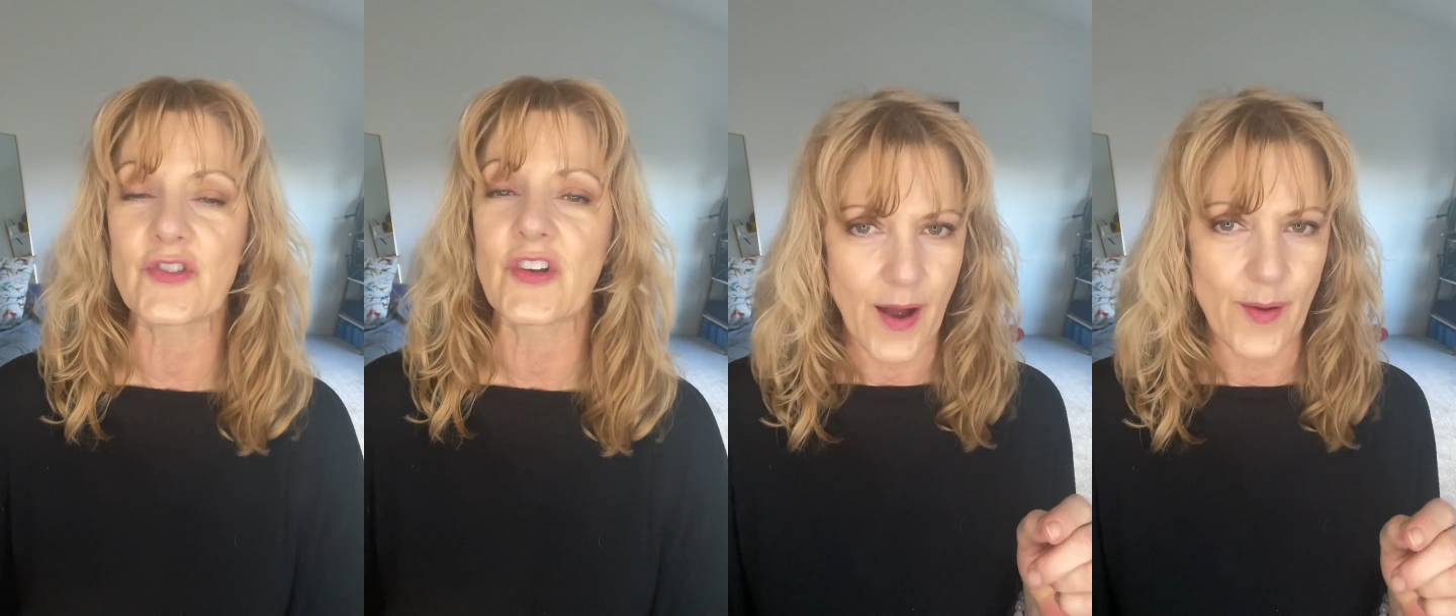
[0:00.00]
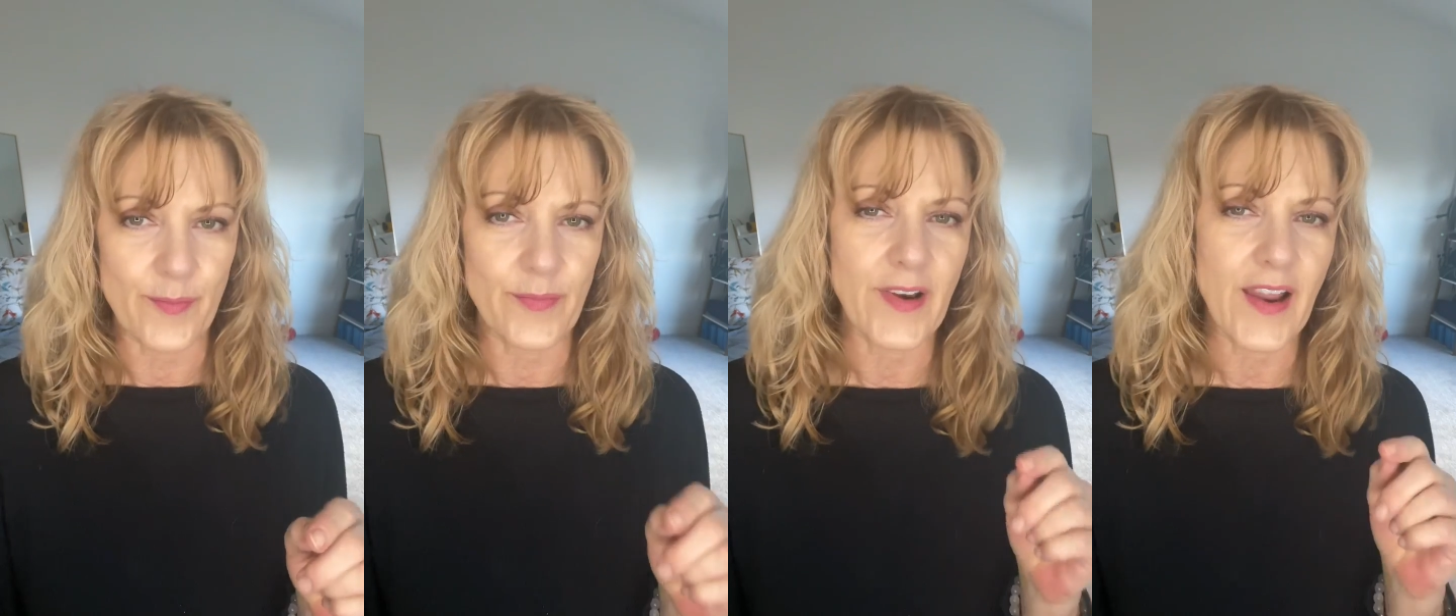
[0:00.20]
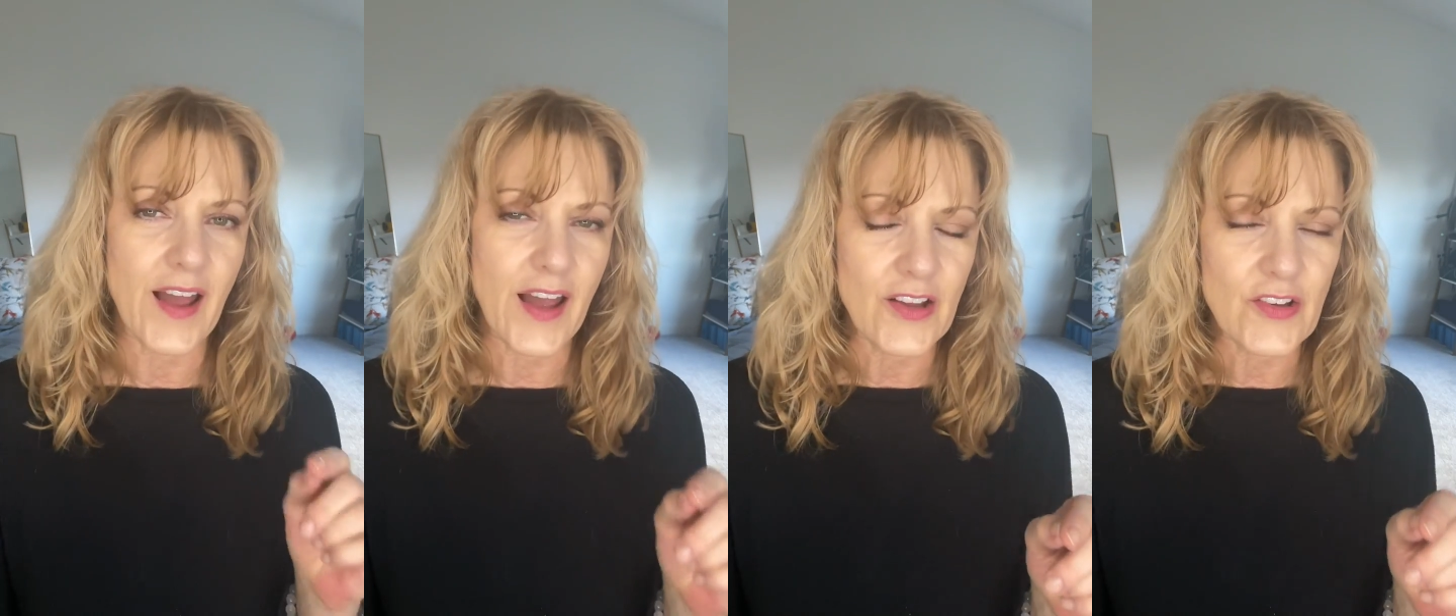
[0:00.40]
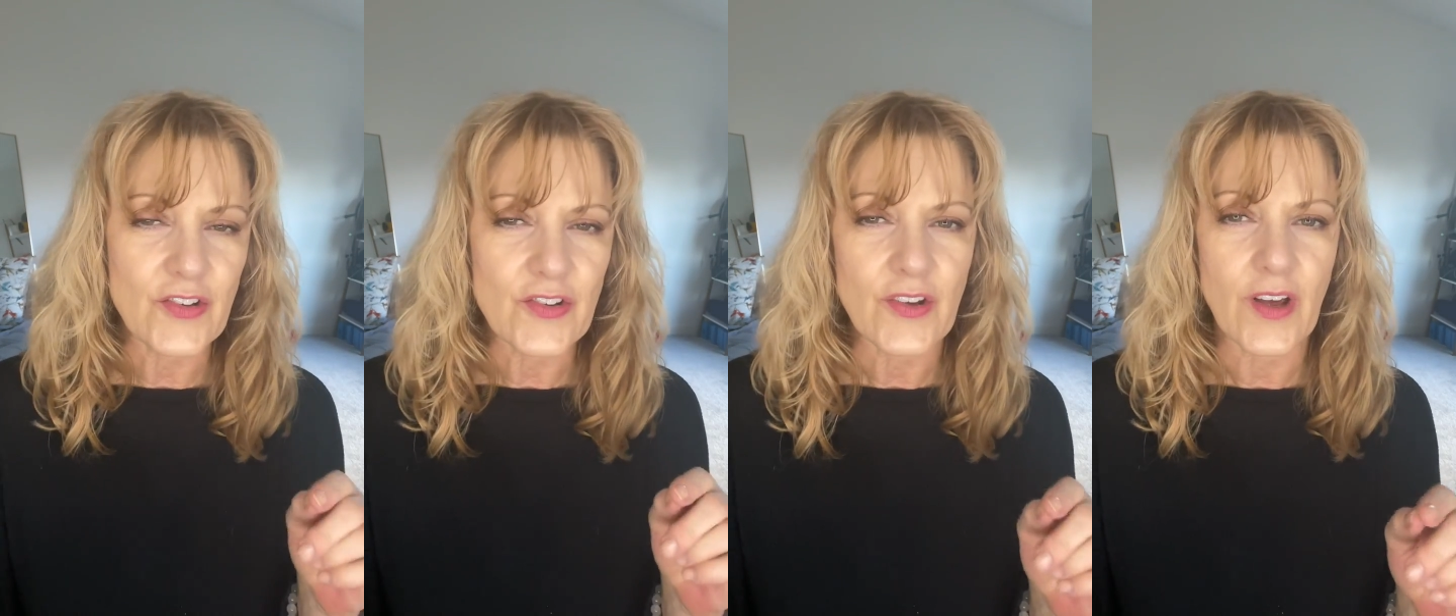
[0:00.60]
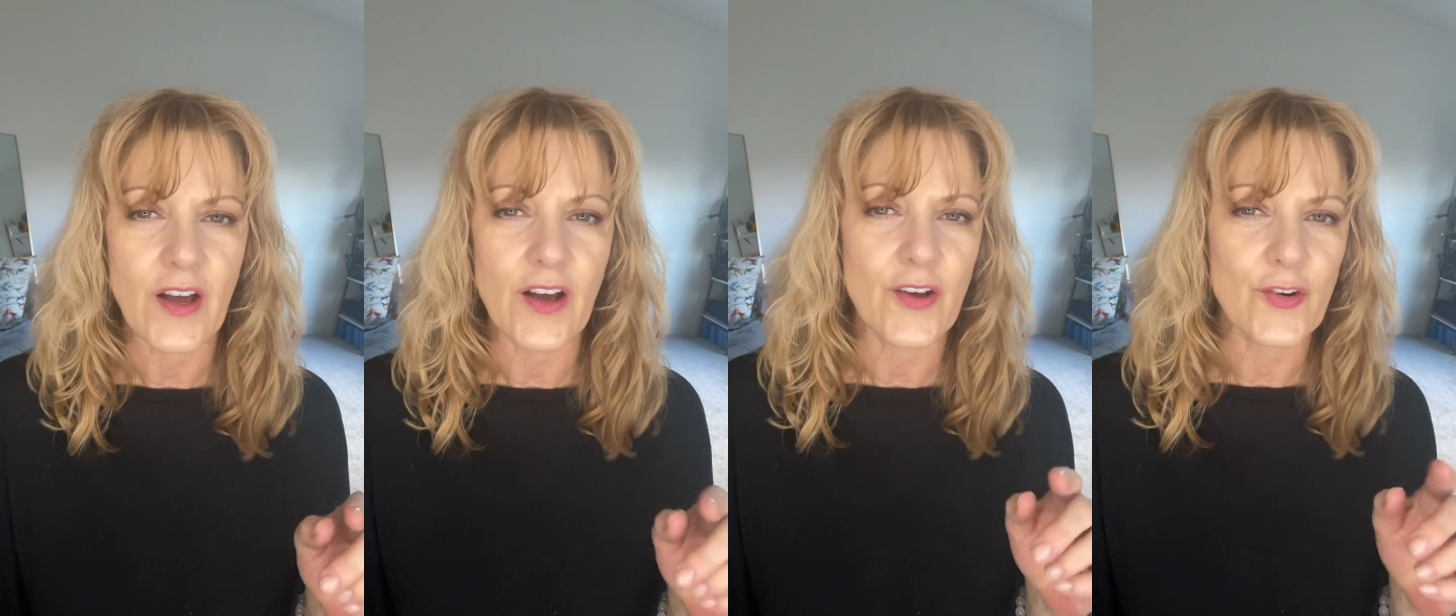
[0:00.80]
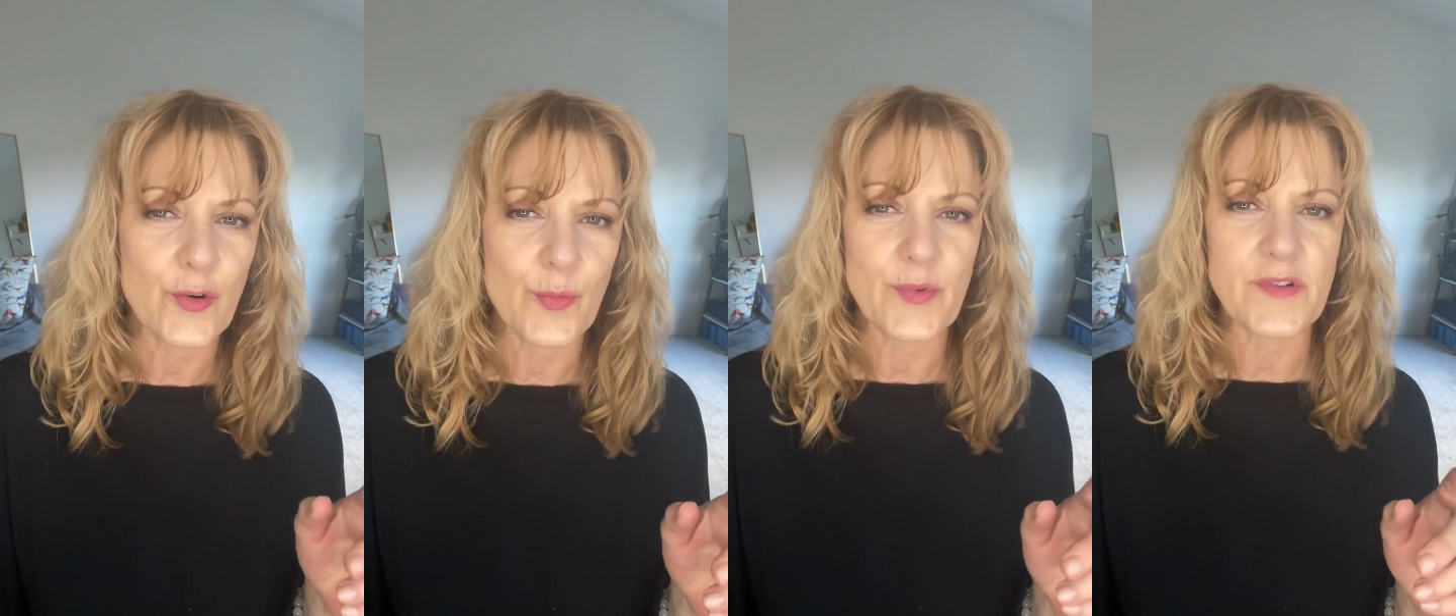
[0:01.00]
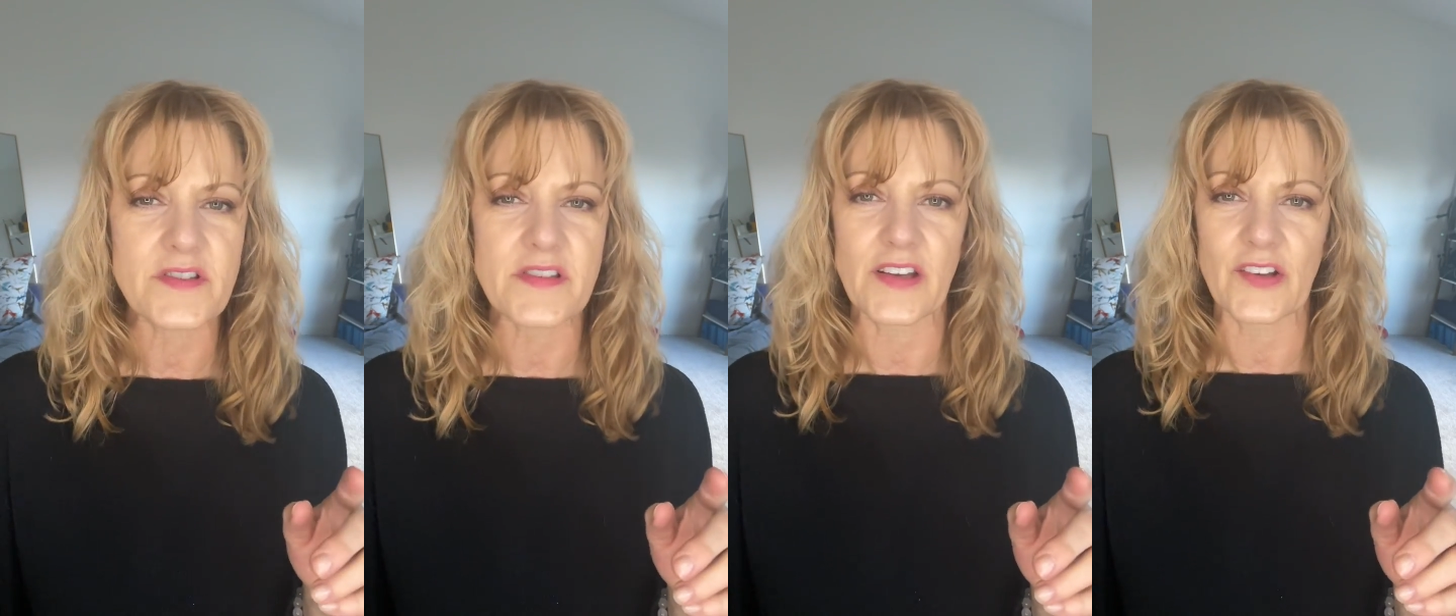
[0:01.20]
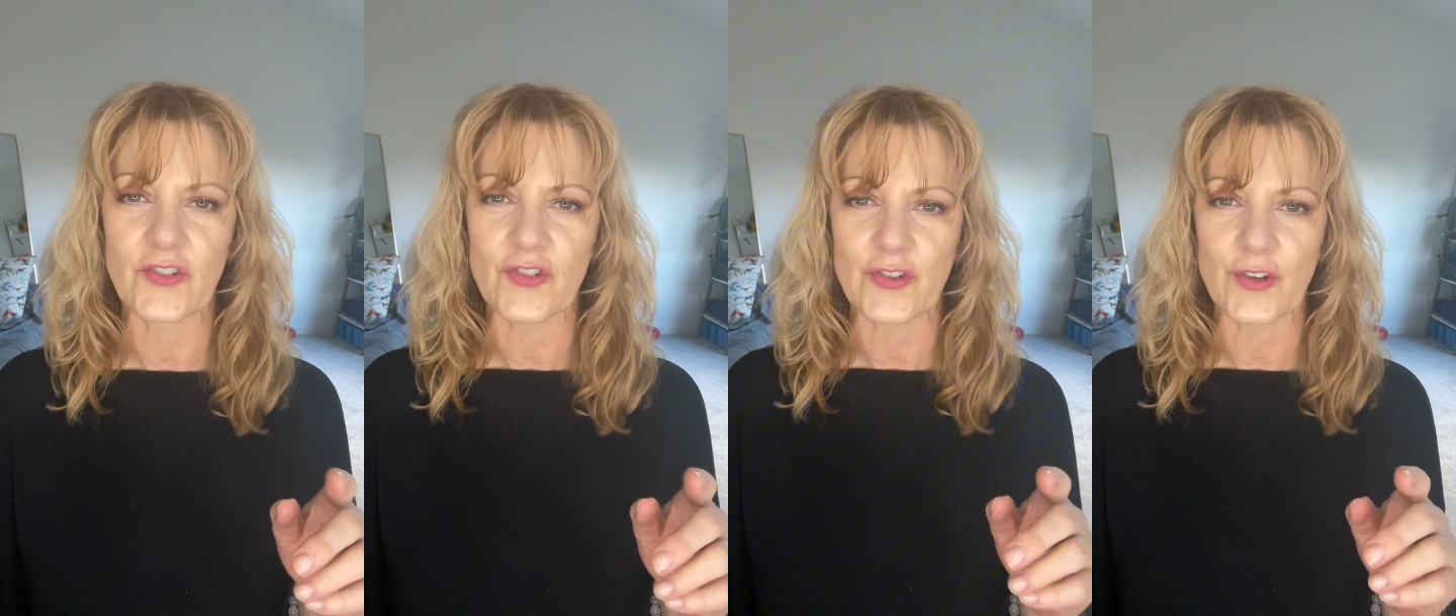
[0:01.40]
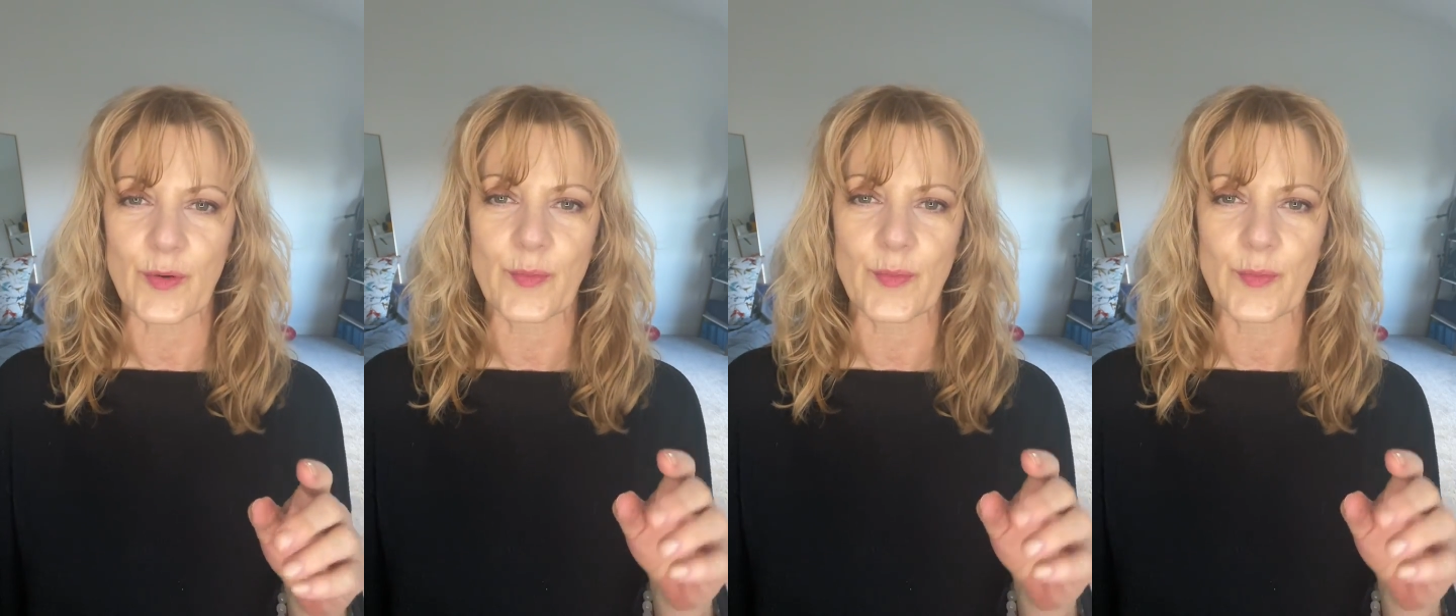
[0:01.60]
I'm not 100% sure,